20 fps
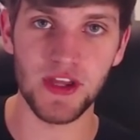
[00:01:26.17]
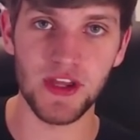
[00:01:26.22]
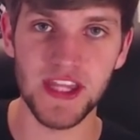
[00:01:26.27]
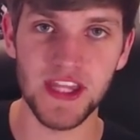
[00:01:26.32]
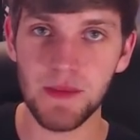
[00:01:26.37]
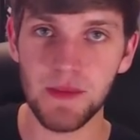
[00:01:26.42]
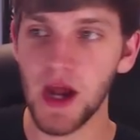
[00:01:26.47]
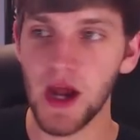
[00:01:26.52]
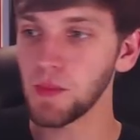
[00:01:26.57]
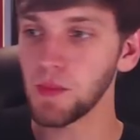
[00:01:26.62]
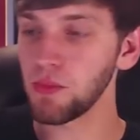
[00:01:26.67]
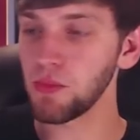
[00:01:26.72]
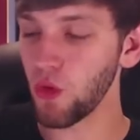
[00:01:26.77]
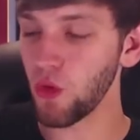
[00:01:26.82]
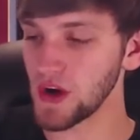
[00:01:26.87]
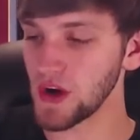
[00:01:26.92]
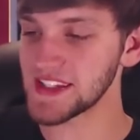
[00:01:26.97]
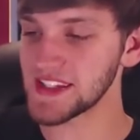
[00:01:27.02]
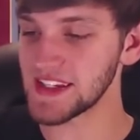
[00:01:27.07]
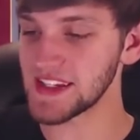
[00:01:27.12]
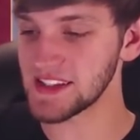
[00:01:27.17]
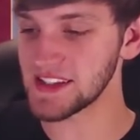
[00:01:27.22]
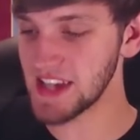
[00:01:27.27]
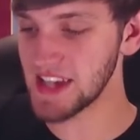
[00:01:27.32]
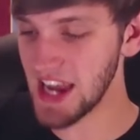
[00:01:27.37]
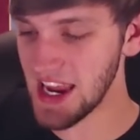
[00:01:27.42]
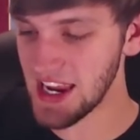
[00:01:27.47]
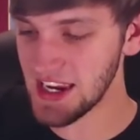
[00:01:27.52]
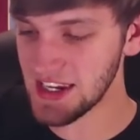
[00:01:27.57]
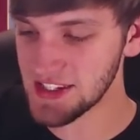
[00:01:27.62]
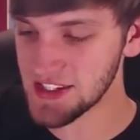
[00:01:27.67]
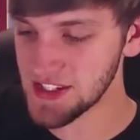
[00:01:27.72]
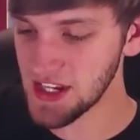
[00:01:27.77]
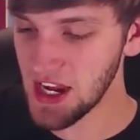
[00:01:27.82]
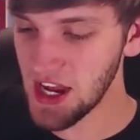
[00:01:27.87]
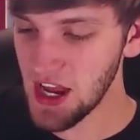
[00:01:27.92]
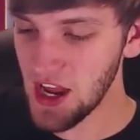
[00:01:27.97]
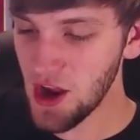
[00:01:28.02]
and the amount of points it takes